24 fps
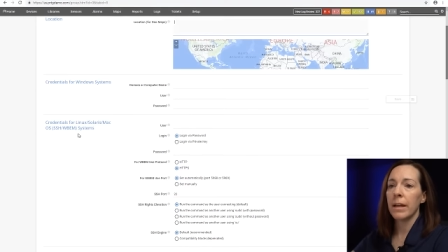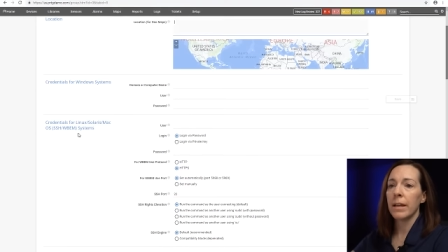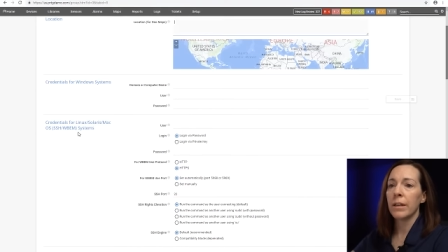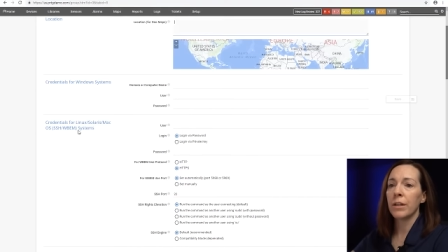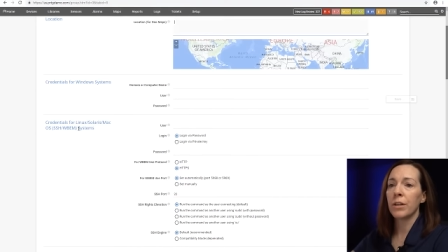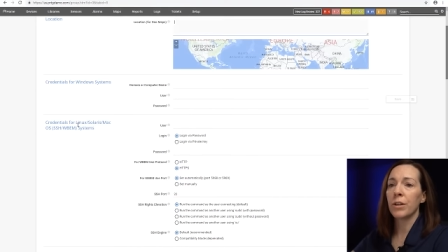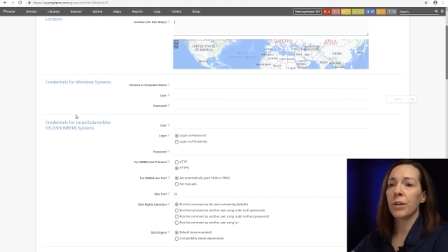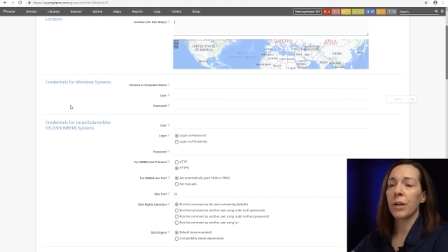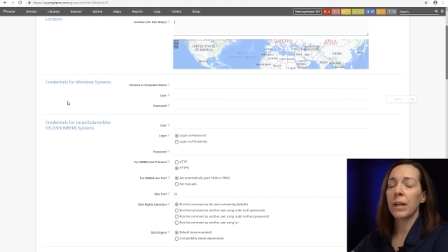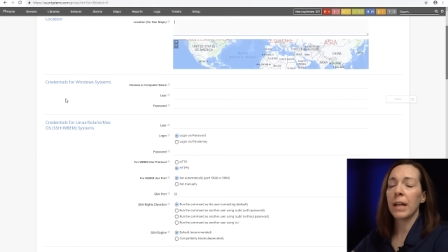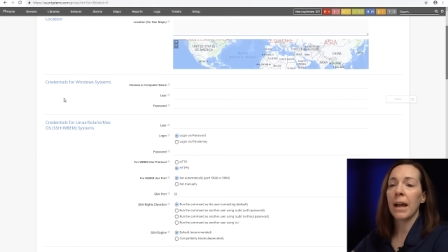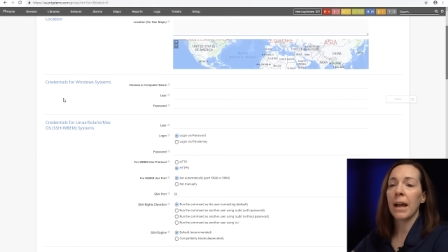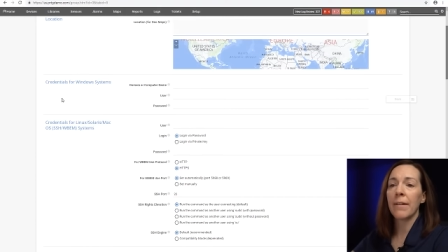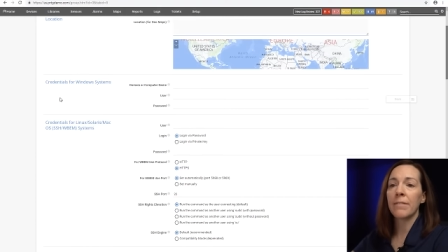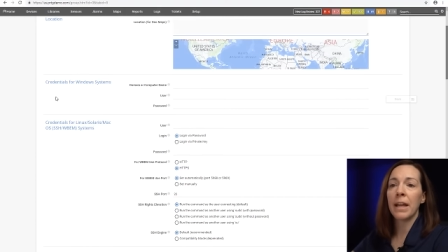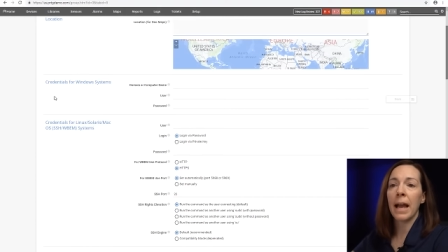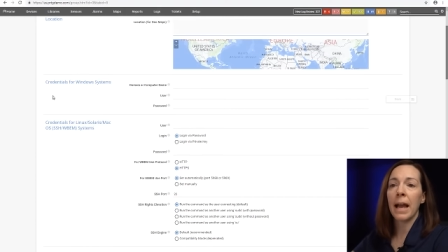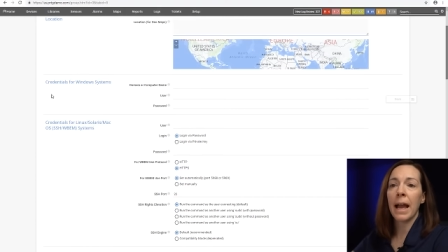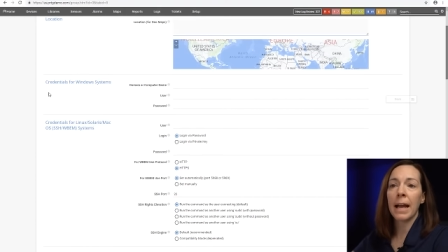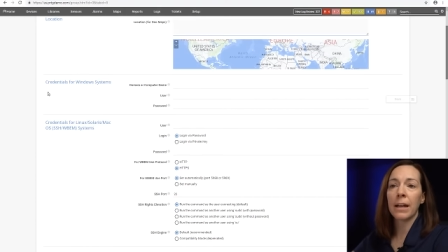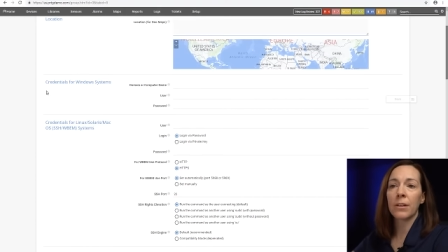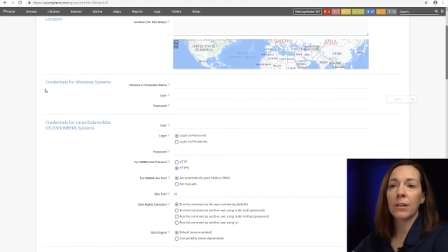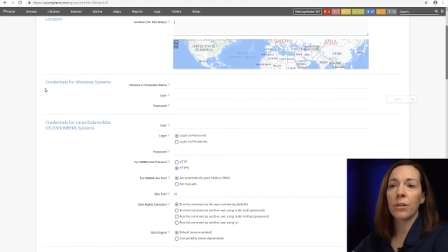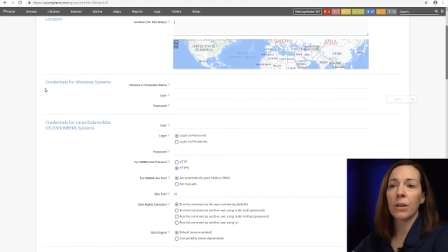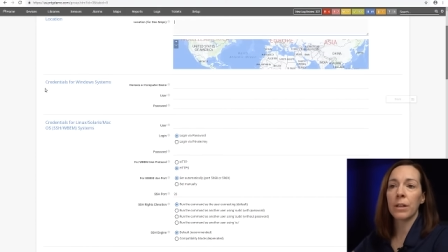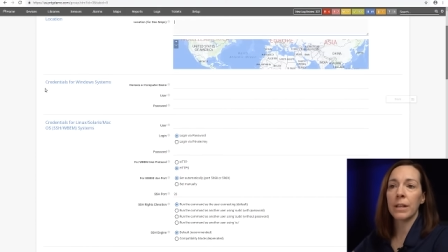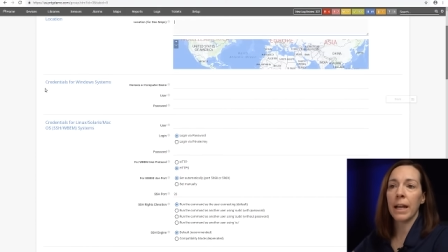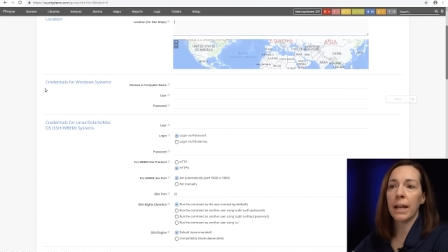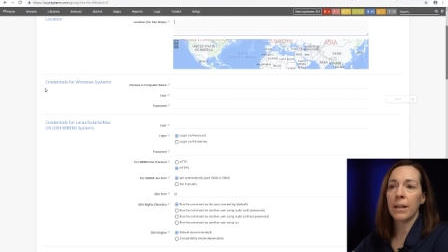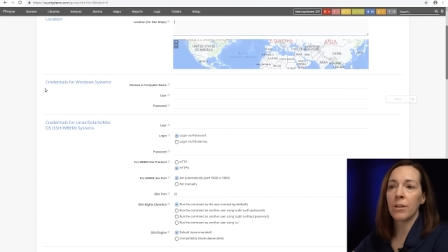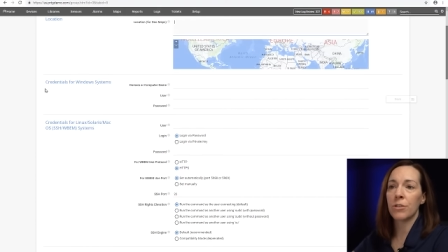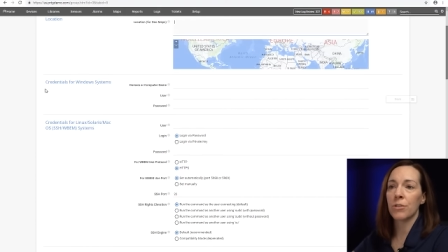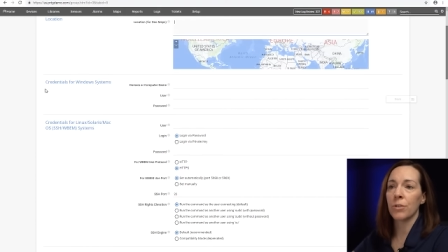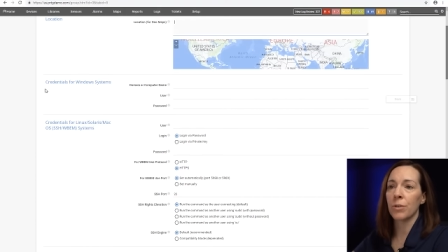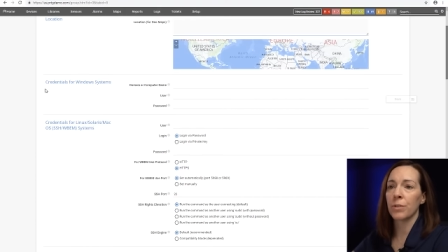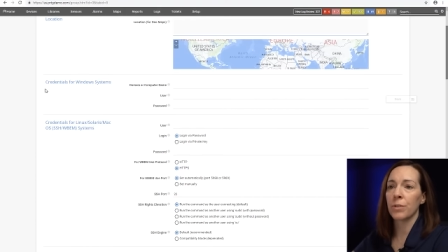You're gonna to have to add
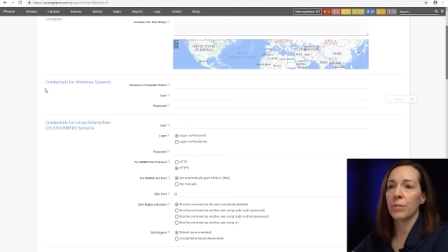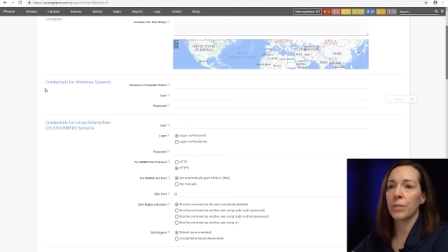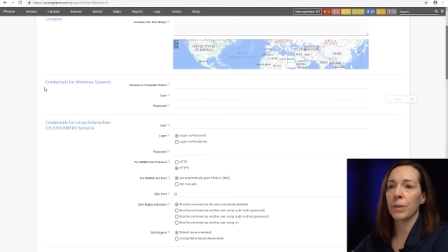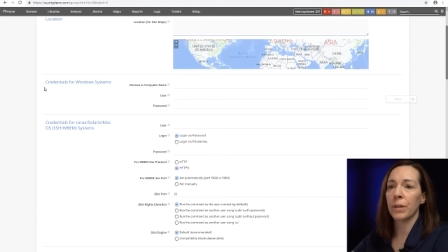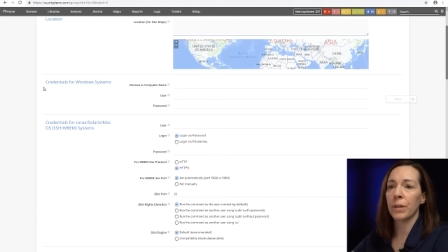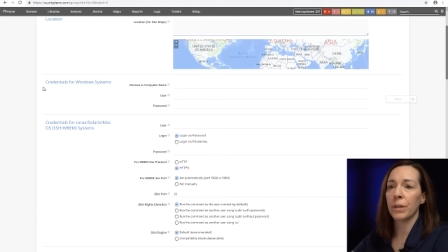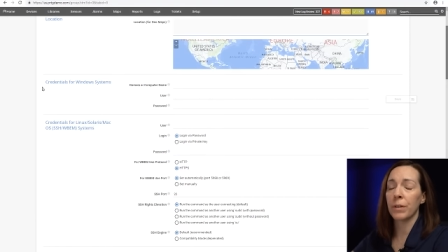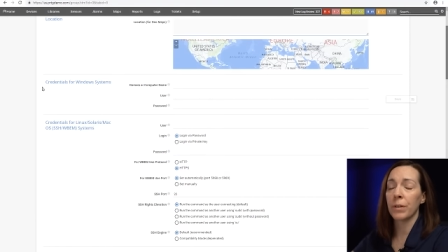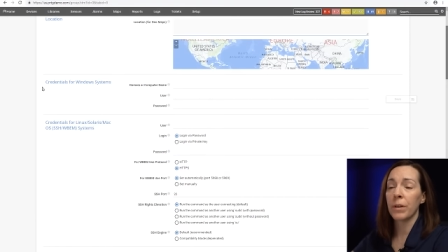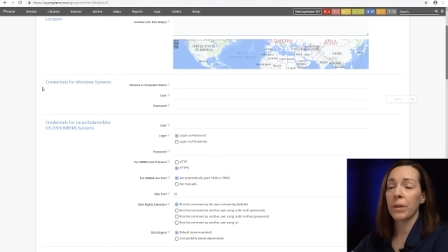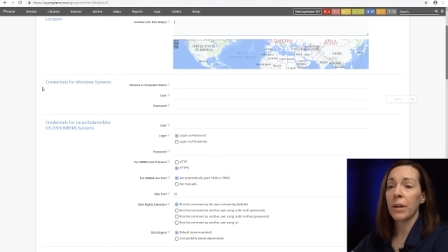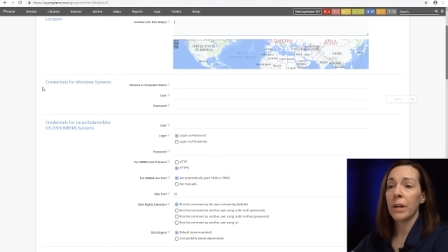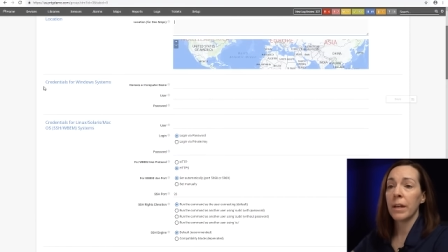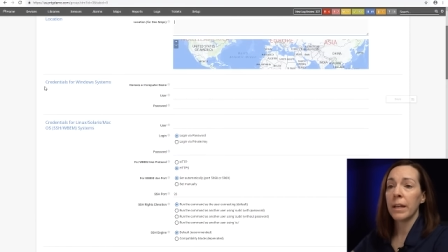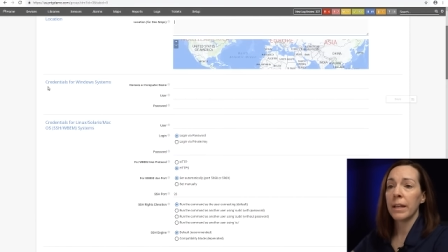credentials for,